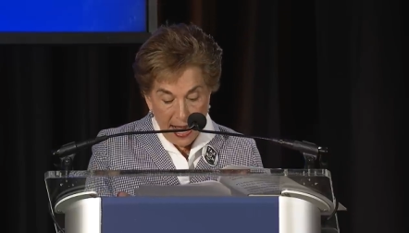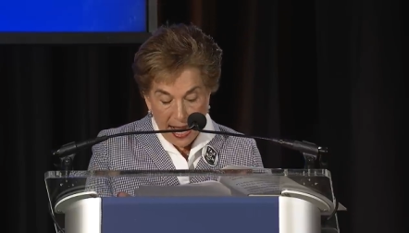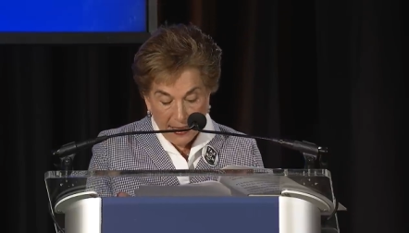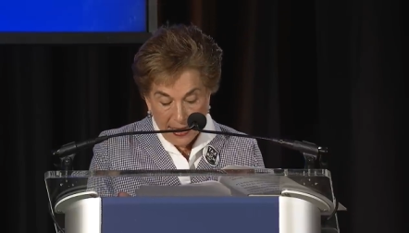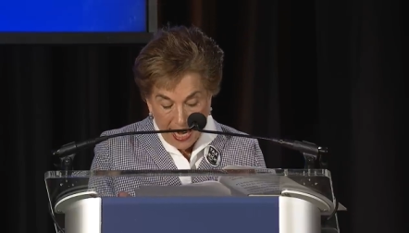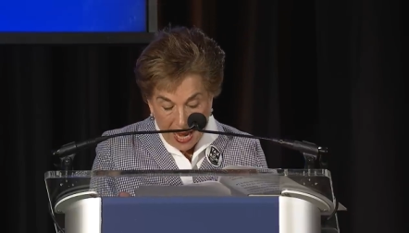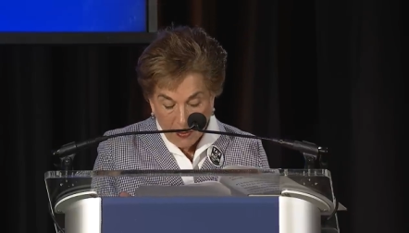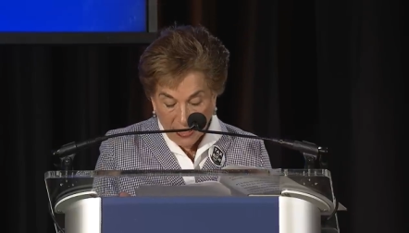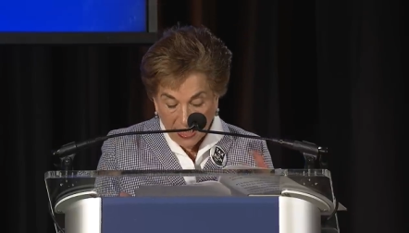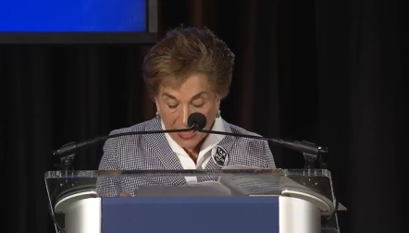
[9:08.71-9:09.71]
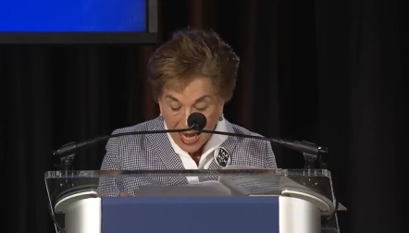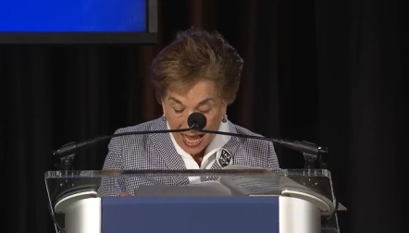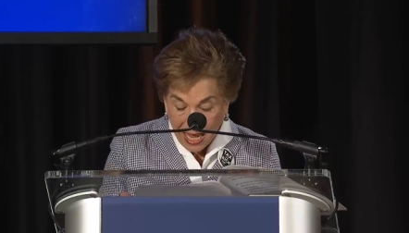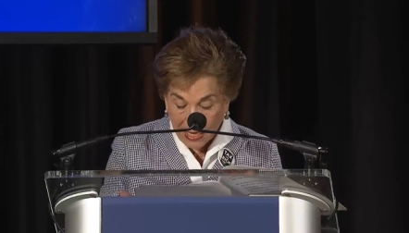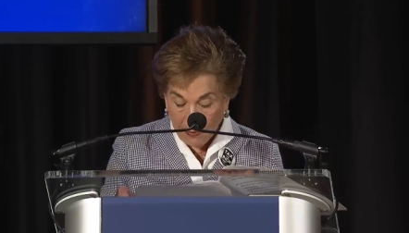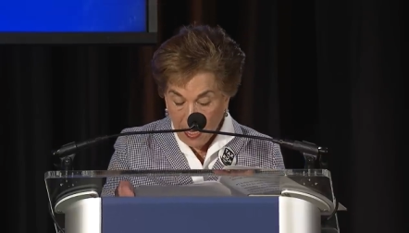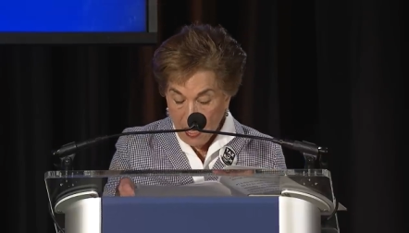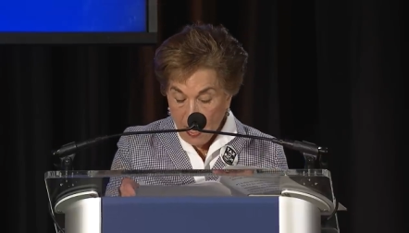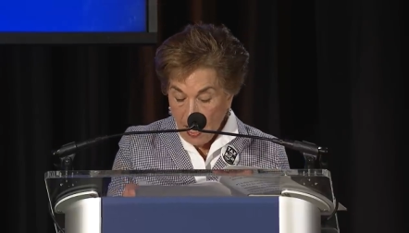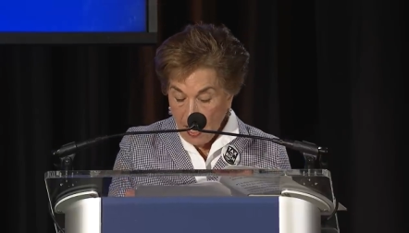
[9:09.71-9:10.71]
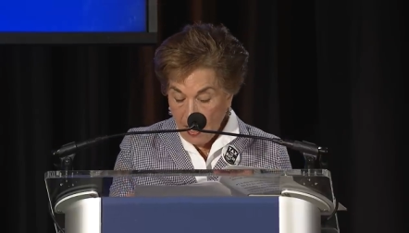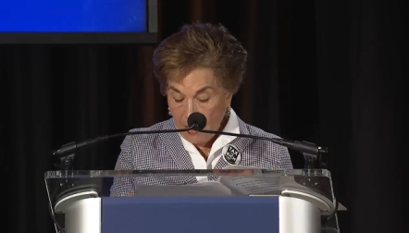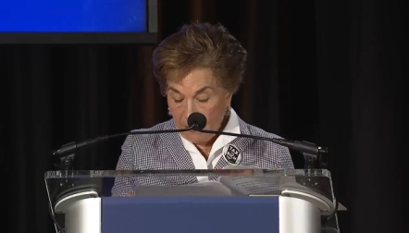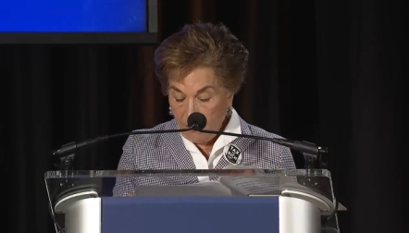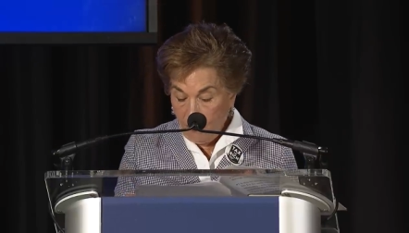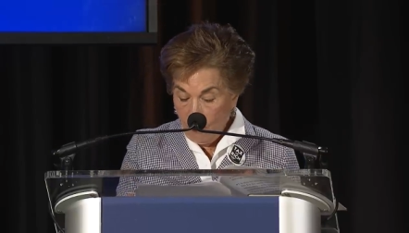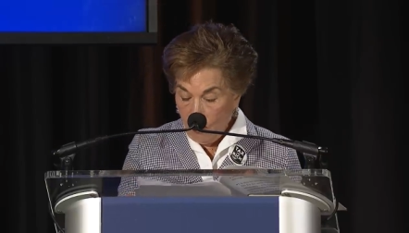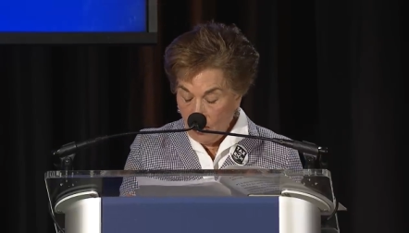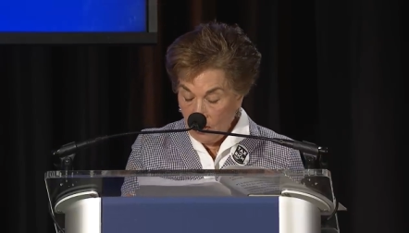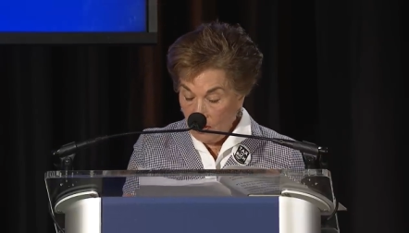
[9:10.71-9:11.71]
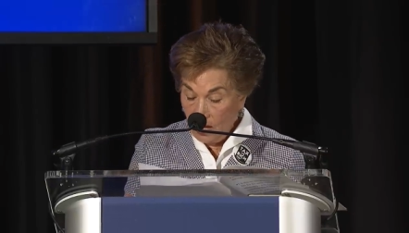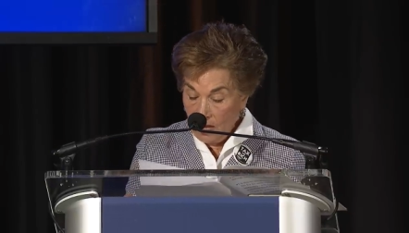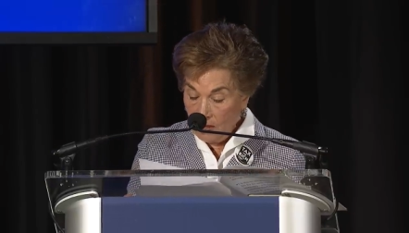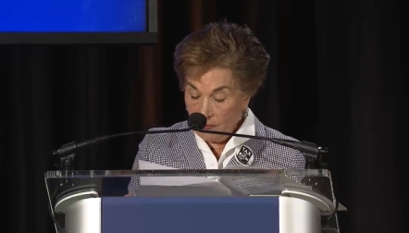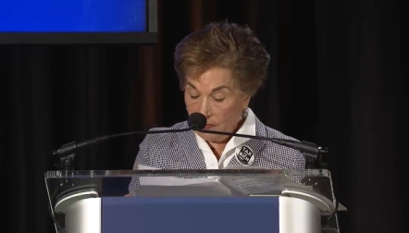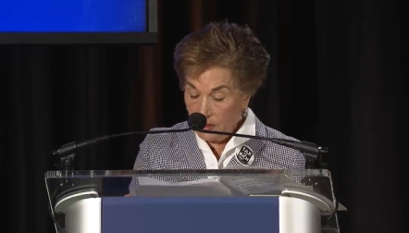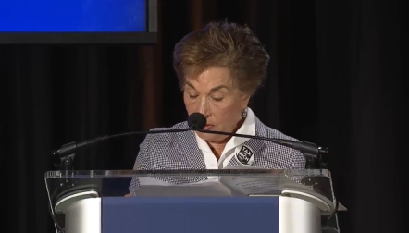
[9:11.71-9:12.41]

And now is the time um, for um,